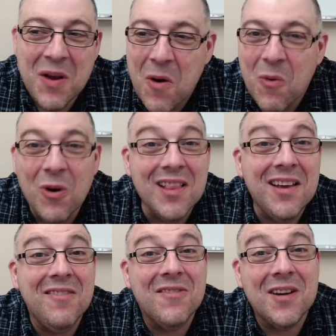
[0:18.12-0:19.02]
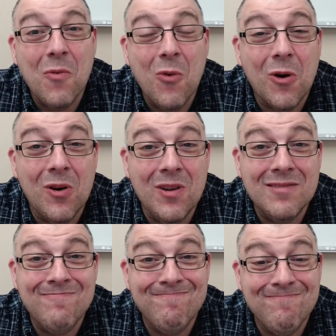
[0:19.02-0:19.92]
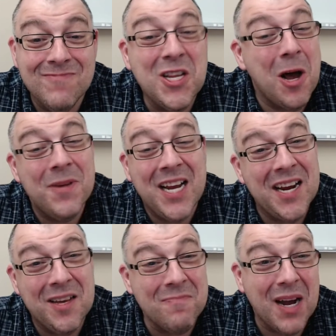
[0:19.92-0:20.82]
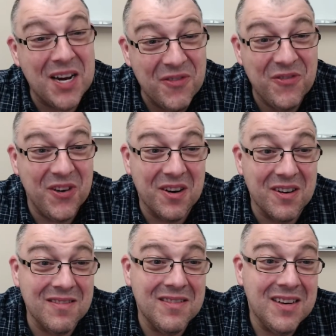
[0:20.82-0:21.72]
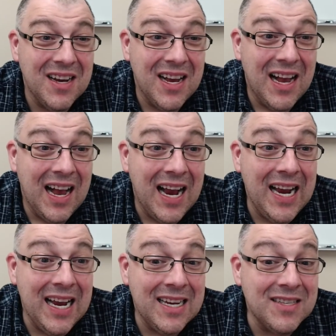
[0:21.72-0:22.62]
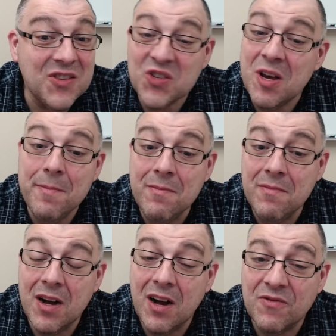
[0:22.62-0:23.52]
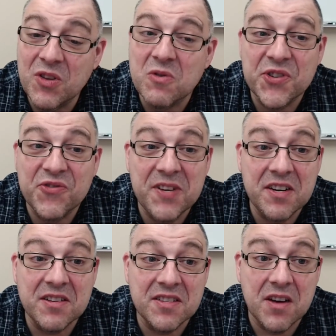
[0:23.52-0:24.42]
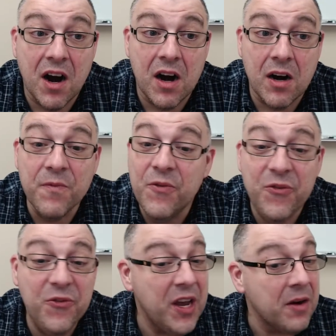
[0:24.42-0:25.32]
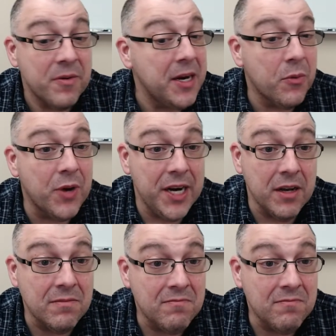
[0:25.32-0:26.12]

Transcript: We live in a world dominated by fear, and some of those fears are very real.